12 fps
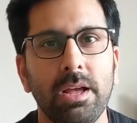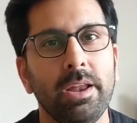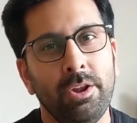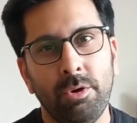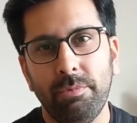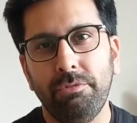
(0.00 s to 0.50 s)

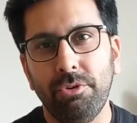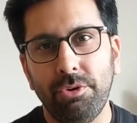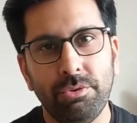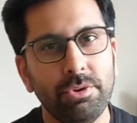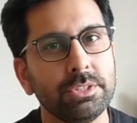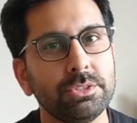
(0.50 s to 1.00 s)
Now before
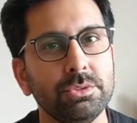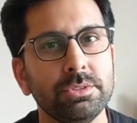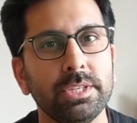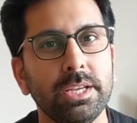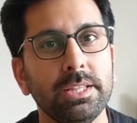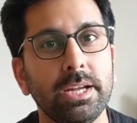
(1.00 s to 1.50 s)
you rush to
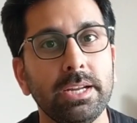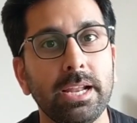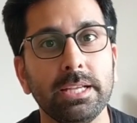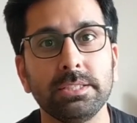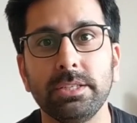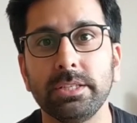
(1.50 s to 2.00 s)
say that
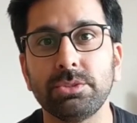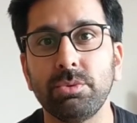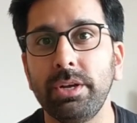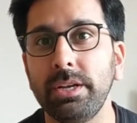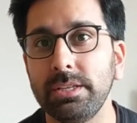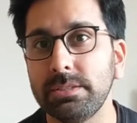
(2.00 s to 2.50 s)
Galaxy
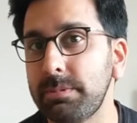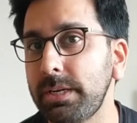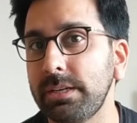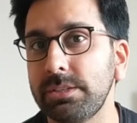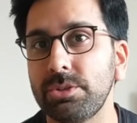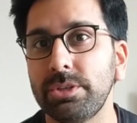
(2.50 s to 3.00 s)
S20 is
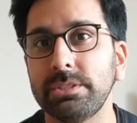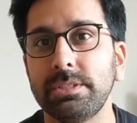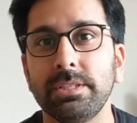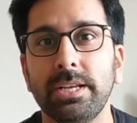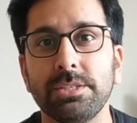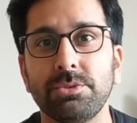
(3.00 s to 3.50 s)
better choice
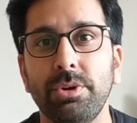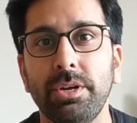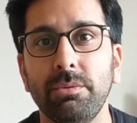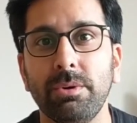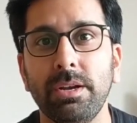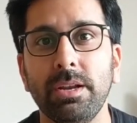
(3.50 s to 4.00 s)
than the
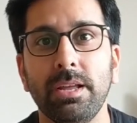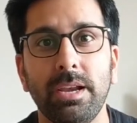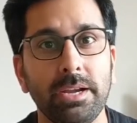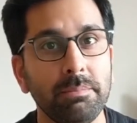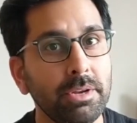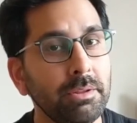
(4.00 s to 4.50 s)
S21,
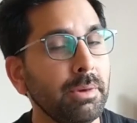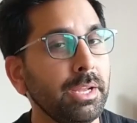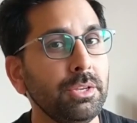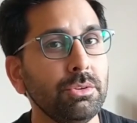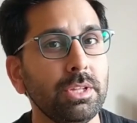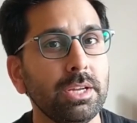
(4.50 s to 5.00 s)
let me
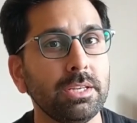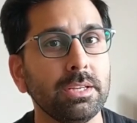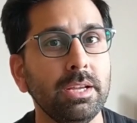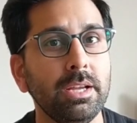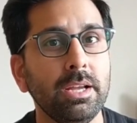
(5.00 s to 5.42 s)
remind you that